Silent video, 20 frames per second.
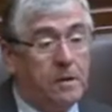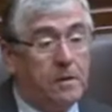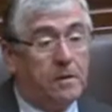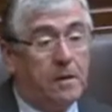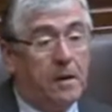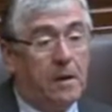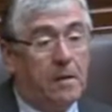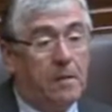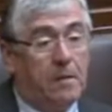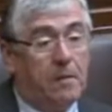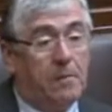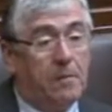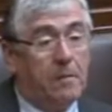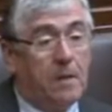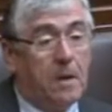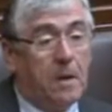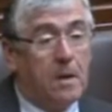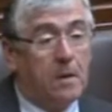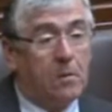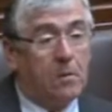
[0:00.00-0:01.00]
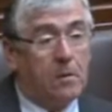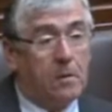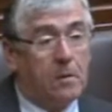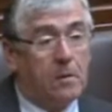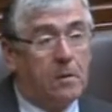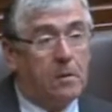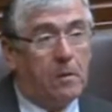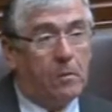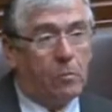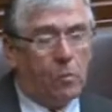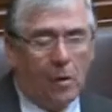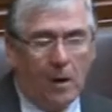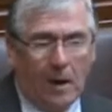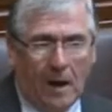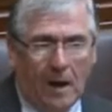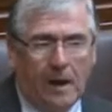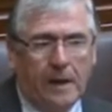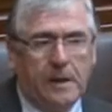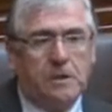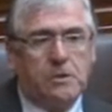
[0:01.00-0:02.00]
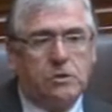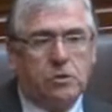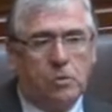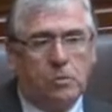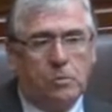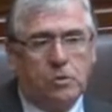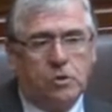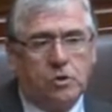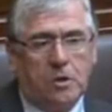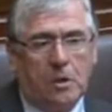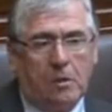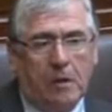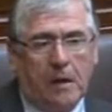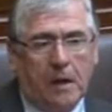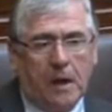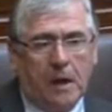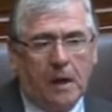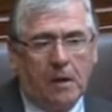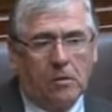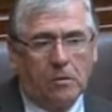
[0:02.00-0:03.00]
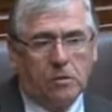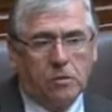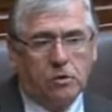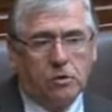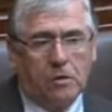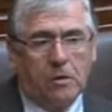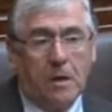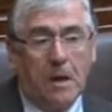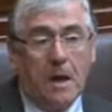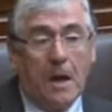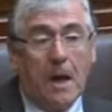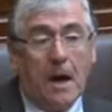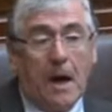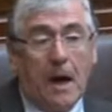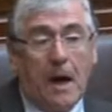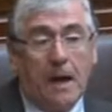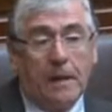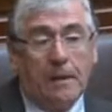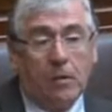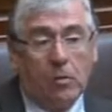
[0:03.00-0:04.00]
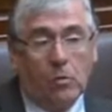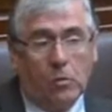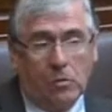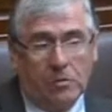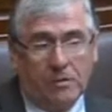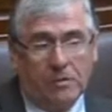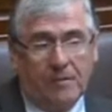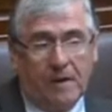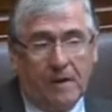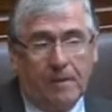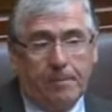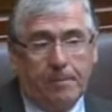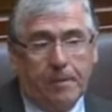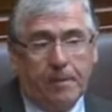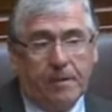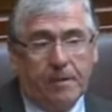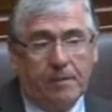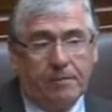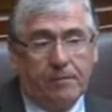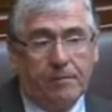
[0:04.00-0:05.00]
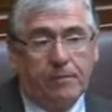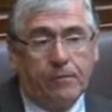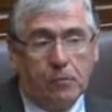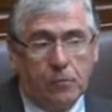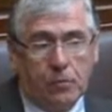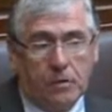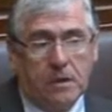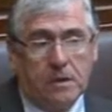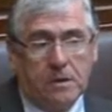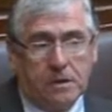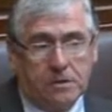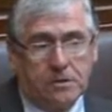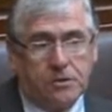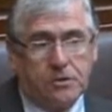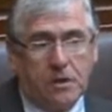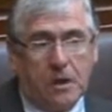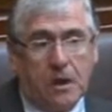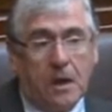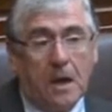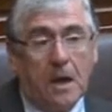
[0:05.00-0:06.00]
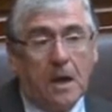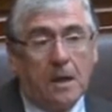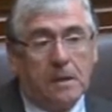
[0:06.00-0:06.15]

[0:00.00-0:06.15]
need, we rely so much now on agriculture and the whole development of the food industry,